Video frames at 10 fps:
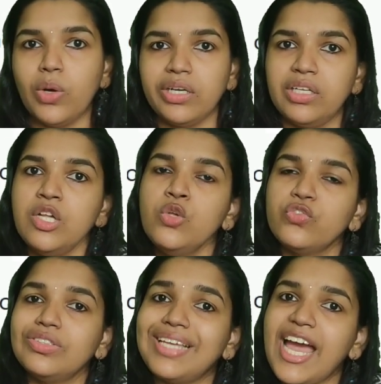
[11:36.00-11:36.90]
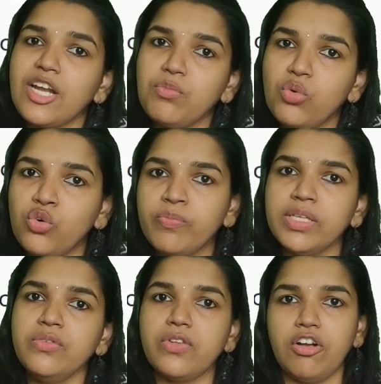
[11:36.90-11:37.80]
water. So that
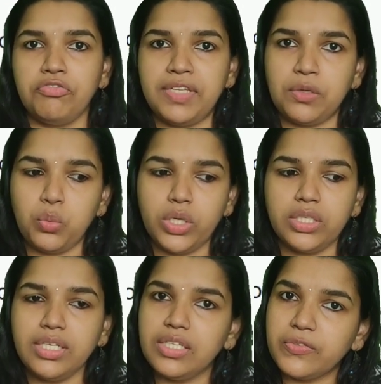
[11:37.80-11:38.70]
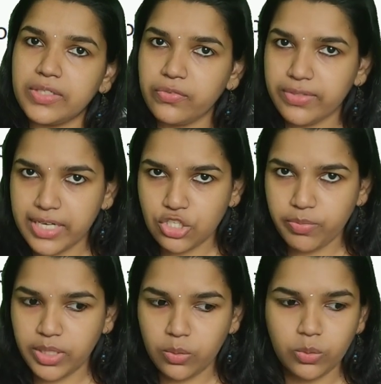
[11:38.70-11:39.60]
movements of that water is considered
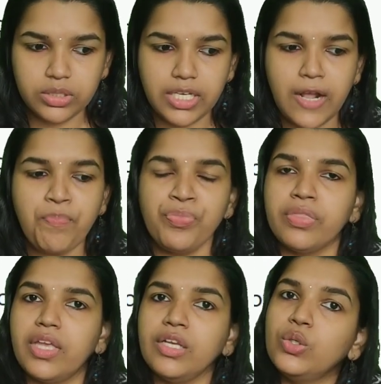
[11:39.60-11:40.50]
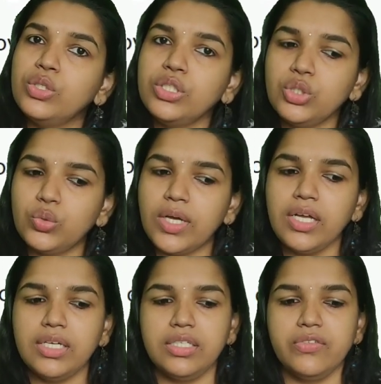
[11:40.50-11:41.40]
to be nodana. Then
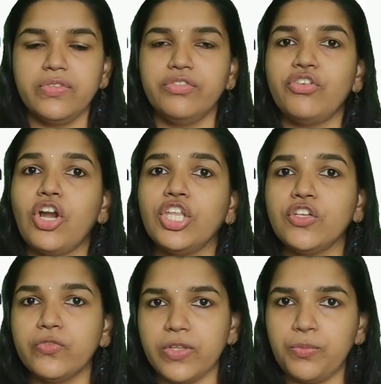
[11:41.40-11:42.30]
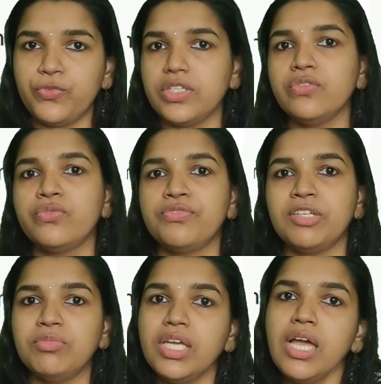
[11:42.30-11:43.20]
gurutva, it is the falling of substance
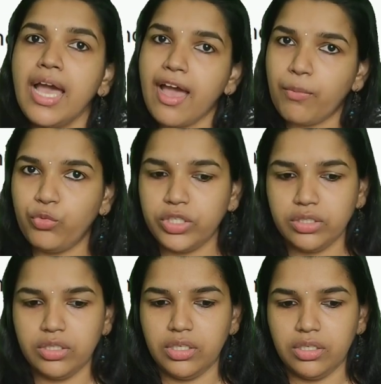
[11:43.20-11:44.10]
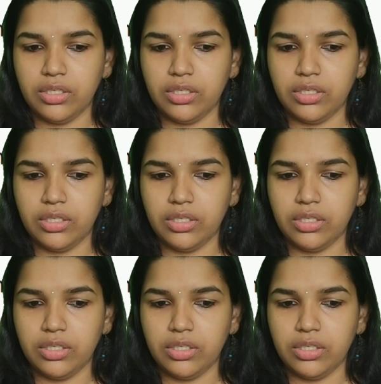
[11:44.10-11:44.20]
from the upward